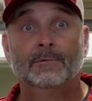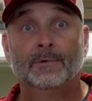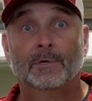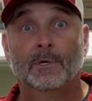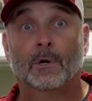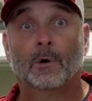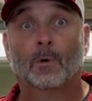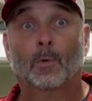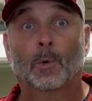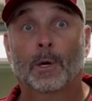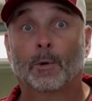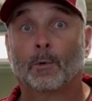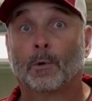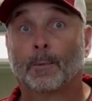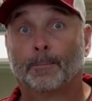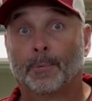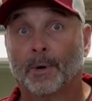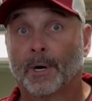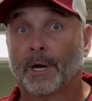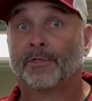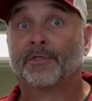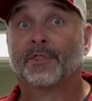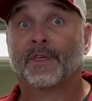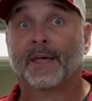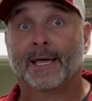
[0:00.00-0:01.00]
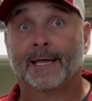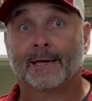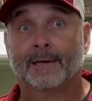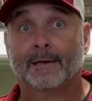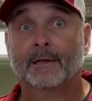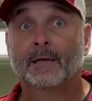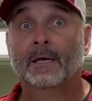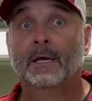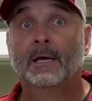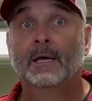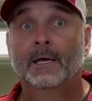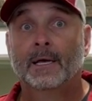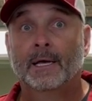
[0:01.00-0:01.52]
You know, we were pretty thin,
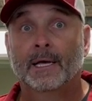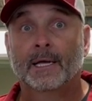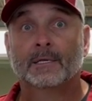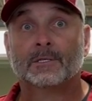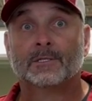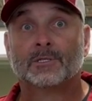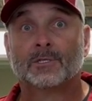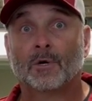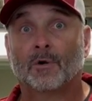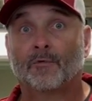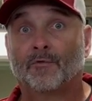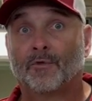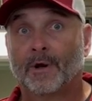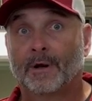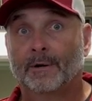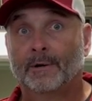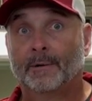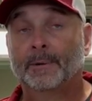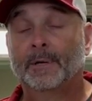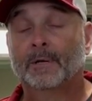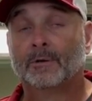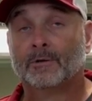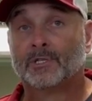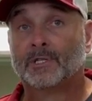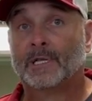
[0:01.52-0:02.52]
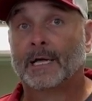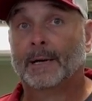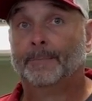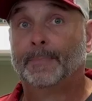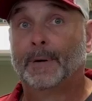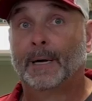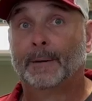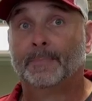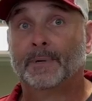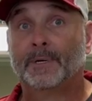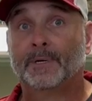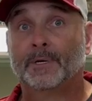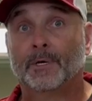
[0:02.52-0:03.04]
and so for him to be able to step
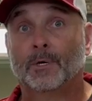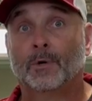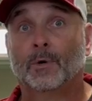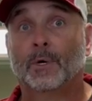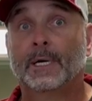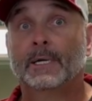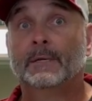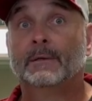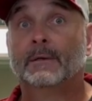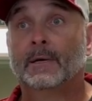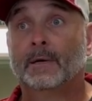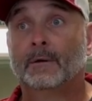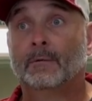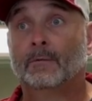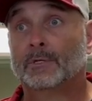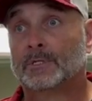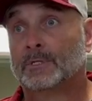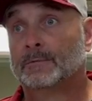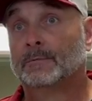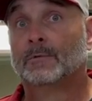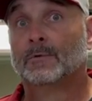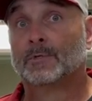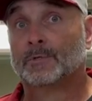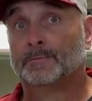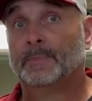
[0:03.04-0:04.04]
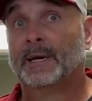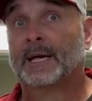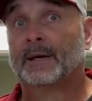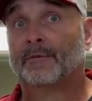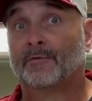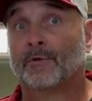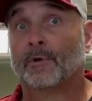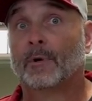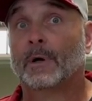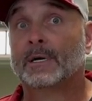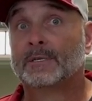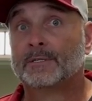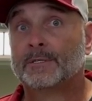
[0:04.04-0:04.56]
up and do it was big
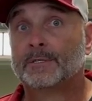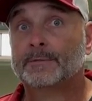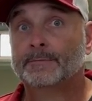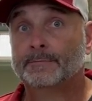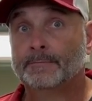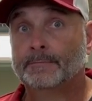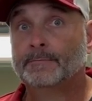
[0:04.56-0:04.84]
for us.